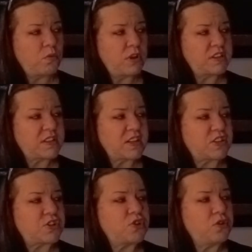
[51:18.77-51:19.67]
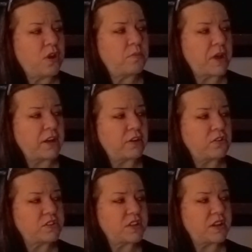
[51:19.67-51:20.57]
What does this Two of
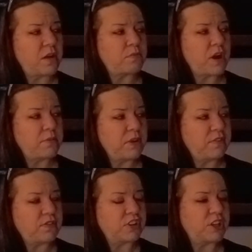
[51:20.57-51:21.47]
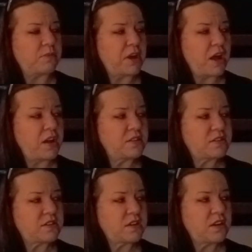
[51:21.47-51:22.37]
Pentacles in the upright mean for
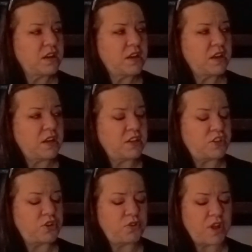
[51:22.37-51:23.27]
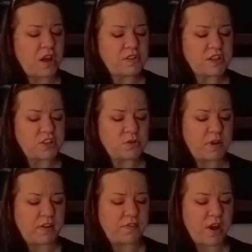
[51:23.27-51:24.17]
Geminis in
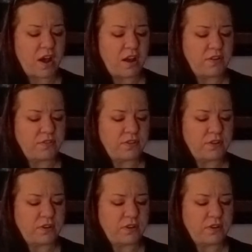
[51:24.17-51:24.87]
2025?